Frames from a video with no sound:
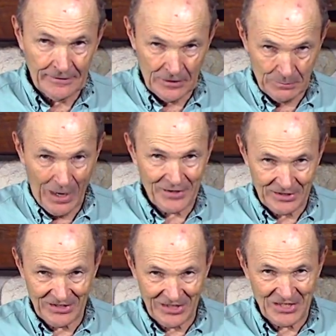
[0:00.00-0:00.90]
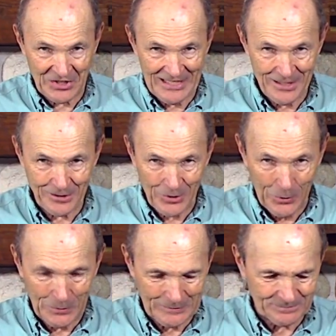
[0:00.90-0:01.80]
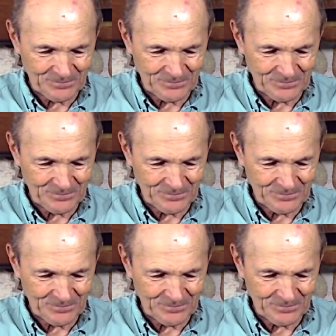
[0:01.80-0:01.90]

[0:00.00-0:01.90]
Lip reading: This box is 60 years old.